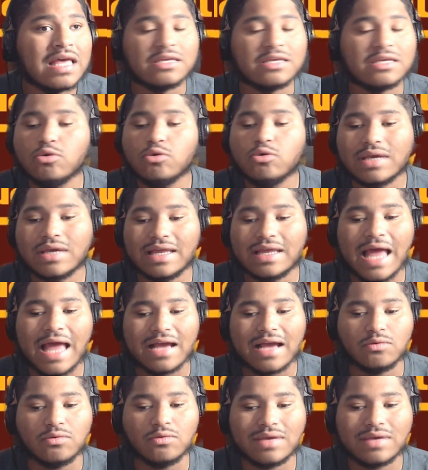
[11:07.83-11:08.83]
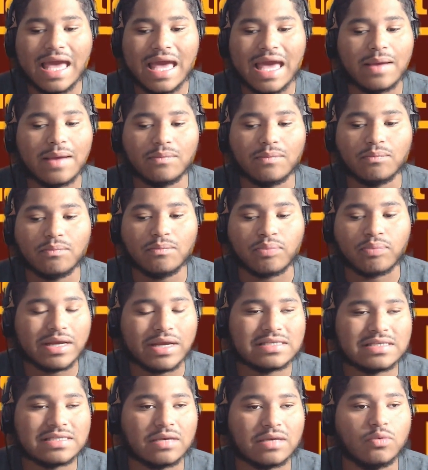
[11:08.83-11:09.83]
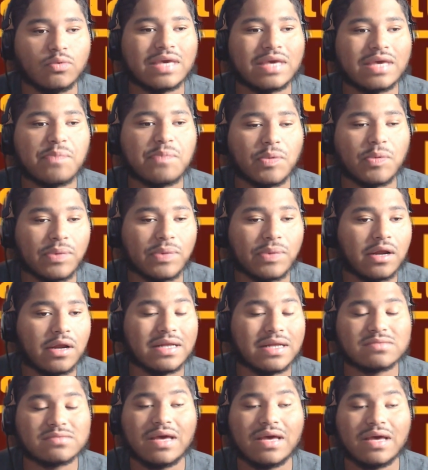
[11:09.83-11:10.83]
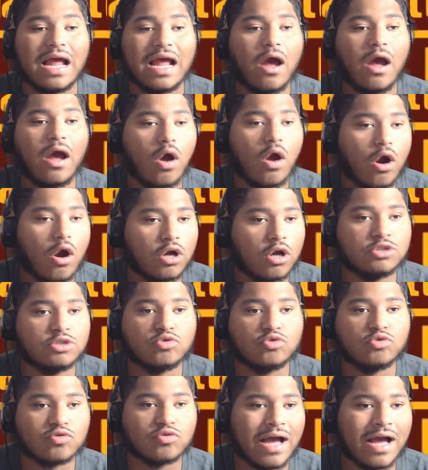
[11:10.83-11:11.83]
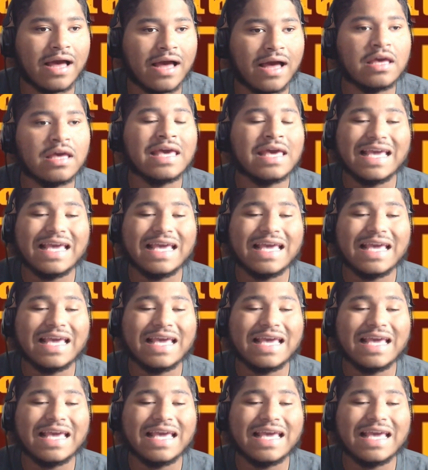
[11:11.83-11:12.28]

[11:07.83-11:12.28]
You cannot, you can't brace him. You can't prepare him. It doesn't matter how hard you try.